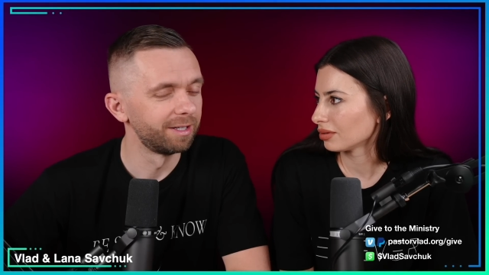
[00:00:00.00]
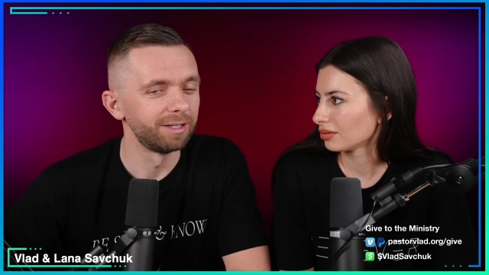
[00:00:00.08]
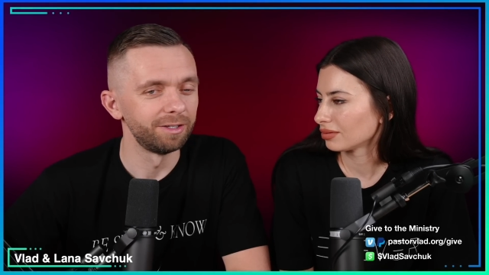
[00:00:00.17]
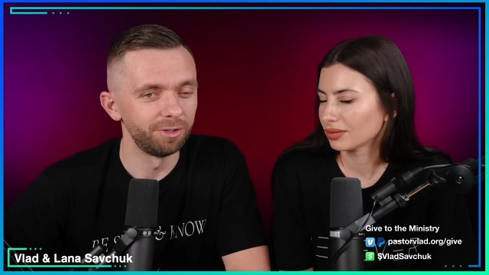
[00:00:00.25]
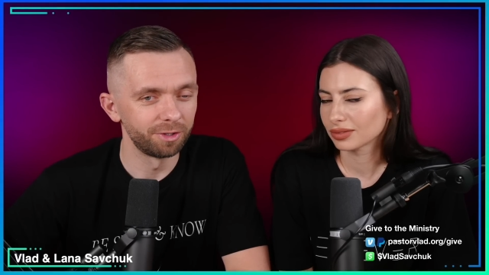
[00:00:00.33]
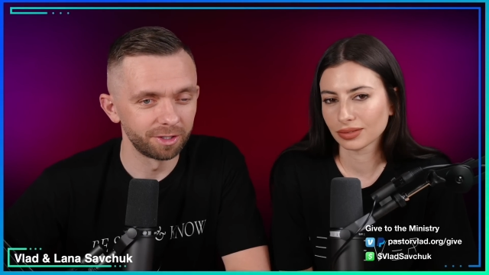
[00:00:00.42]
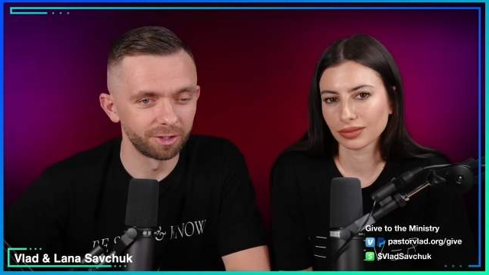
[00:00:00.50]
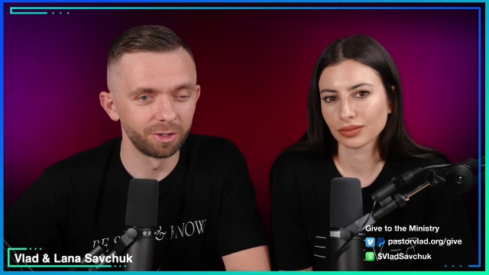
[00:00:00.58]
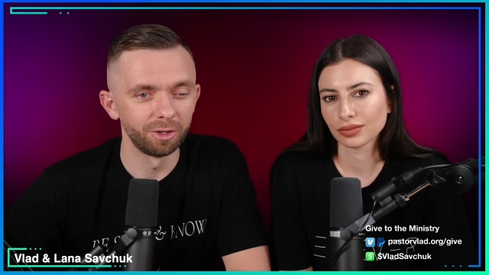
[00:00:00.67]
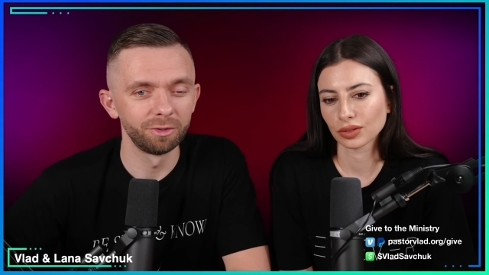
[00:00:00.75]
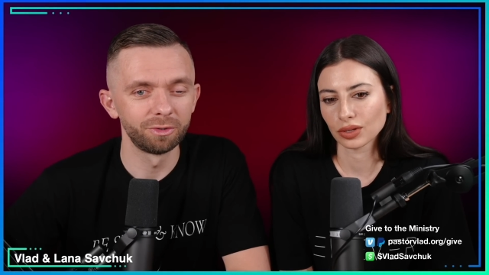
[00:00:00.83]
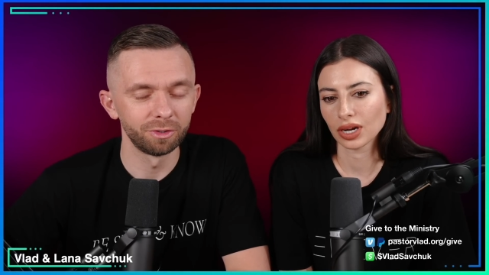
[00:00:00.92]
Speaker 1: you're going to go to
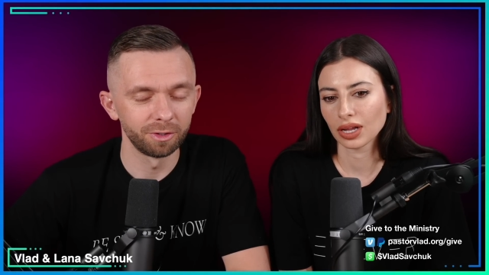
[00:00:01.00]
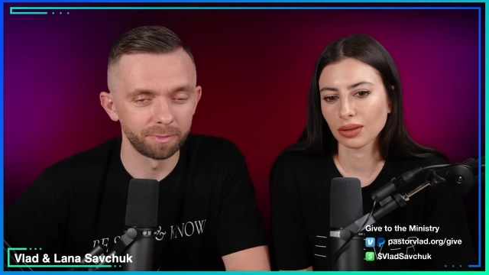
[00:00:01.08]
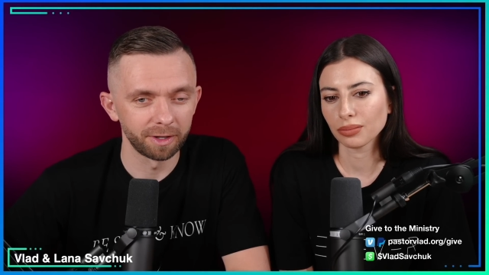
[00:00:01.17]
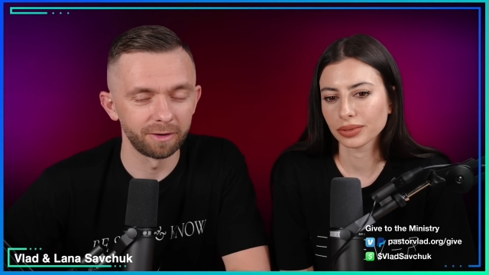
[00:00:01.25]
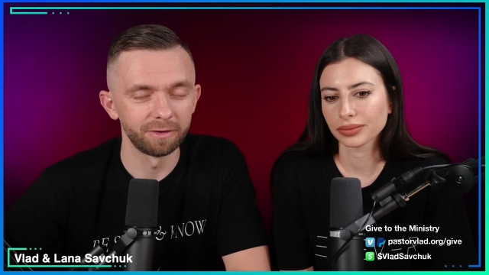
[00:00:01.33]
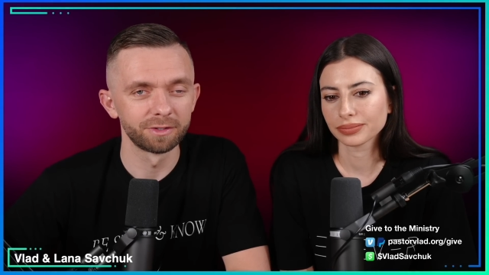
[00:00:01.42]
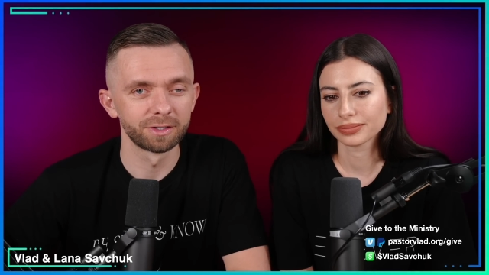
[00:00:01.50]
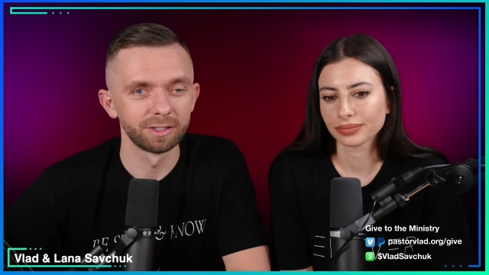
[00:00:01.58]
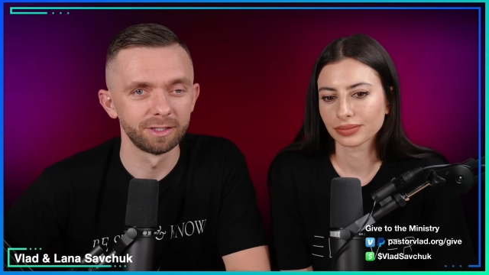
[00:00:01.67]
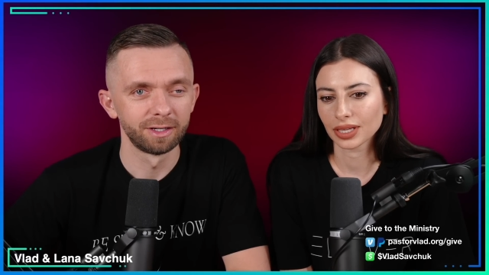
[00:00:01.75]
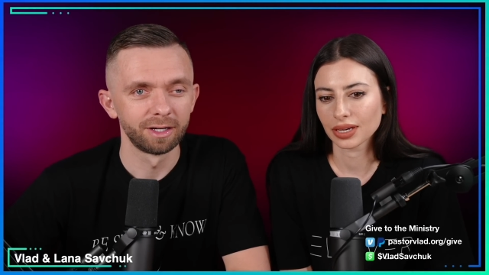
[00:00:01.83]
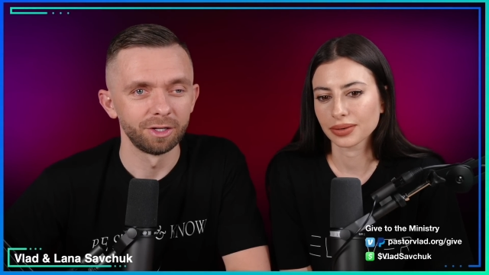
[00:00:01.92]
help. your parents
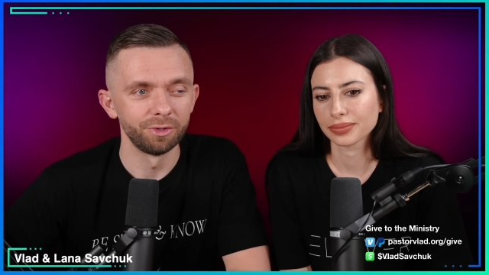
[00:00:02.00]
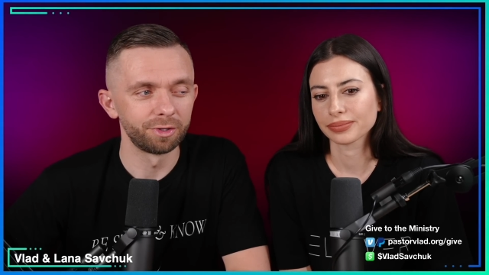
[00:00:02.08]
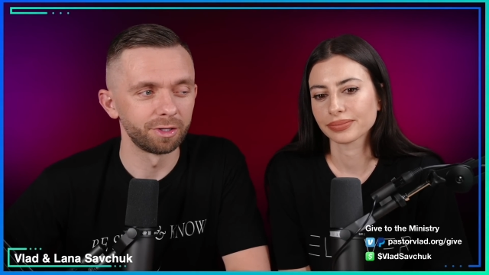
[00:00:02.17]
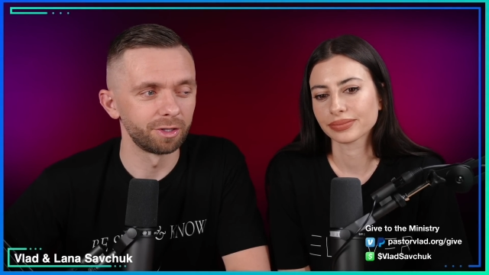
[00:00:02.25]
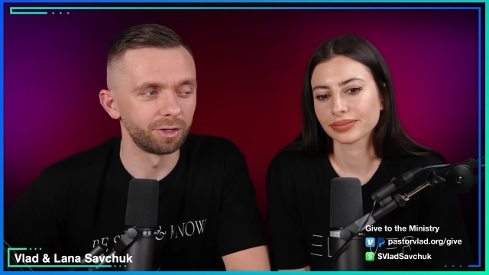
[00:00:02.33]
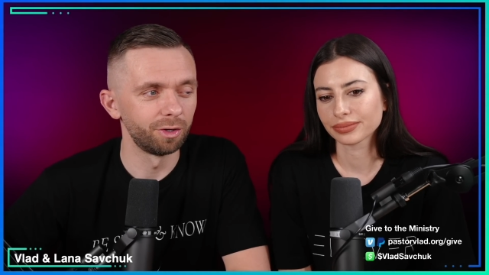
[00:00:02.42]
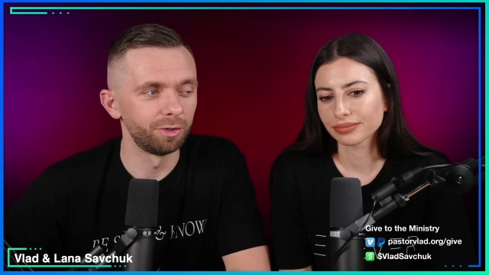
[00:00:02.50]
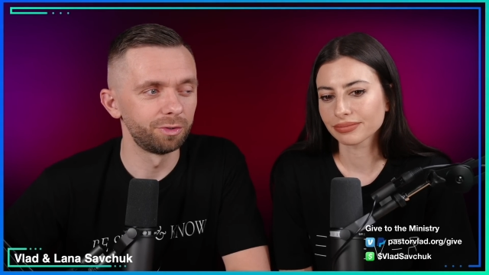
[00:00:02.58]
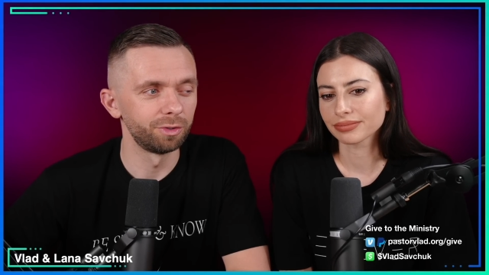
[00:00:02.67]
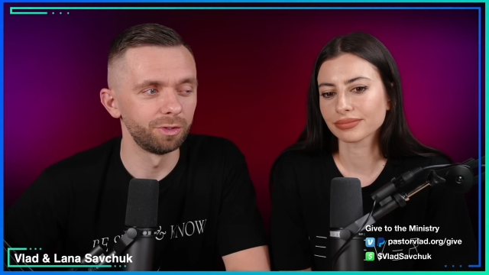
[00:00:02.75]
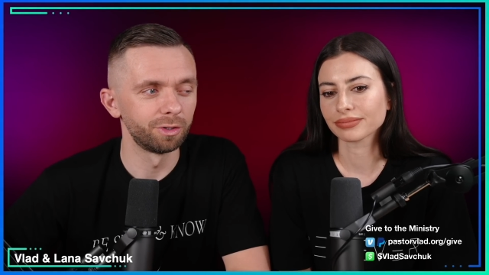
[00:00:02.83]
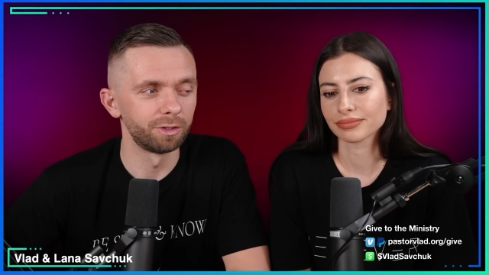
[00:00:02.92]
yeah. you're going to go to
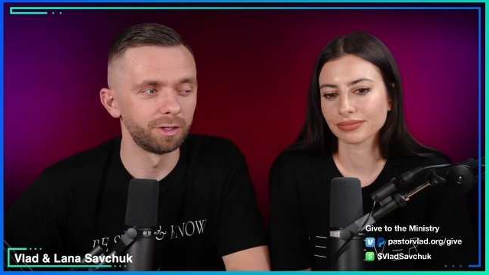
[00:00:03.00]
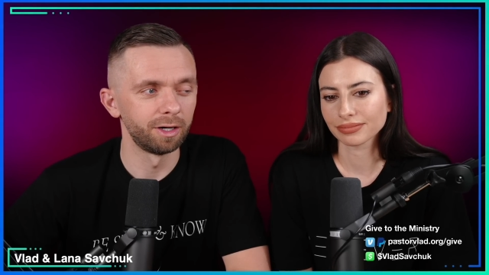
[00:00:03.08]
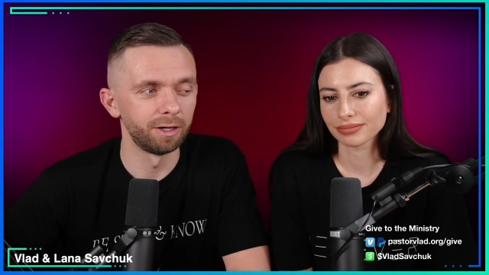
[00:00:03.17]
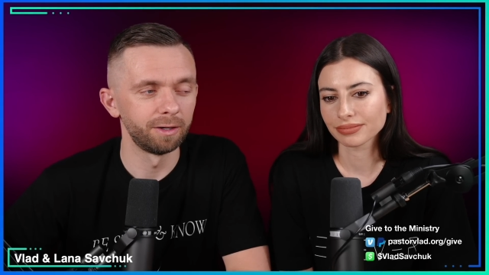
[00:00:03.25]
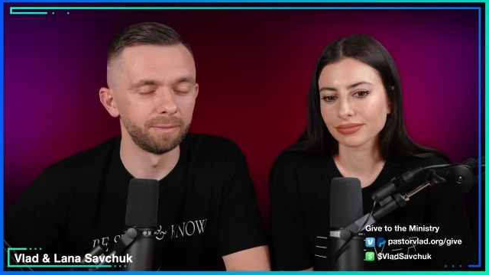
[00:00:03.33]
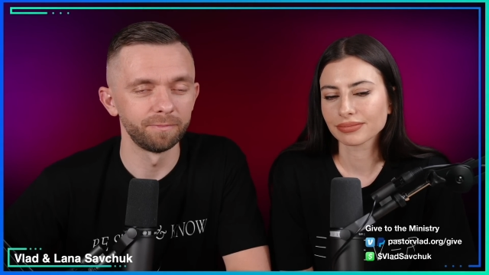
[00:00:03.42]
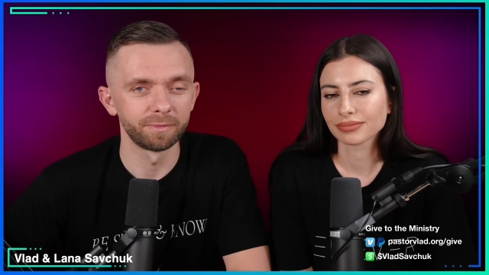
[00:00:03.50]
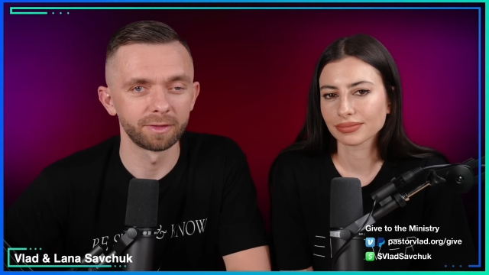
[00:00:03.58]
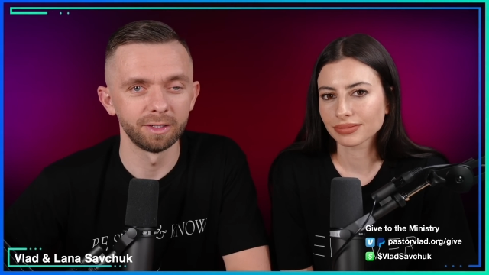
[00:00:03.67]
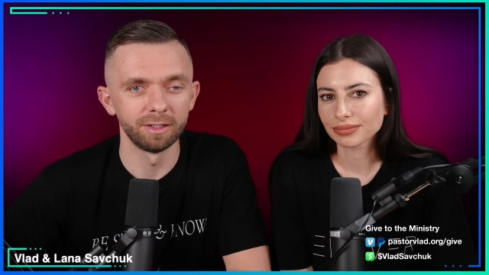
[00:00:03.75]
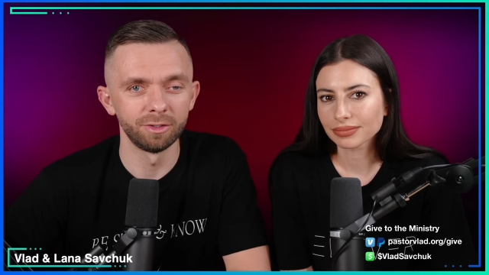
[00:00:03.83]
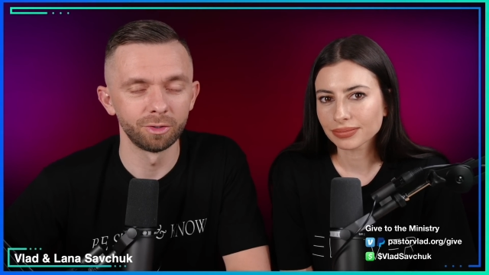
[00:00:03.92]
your mm-hmm. um, your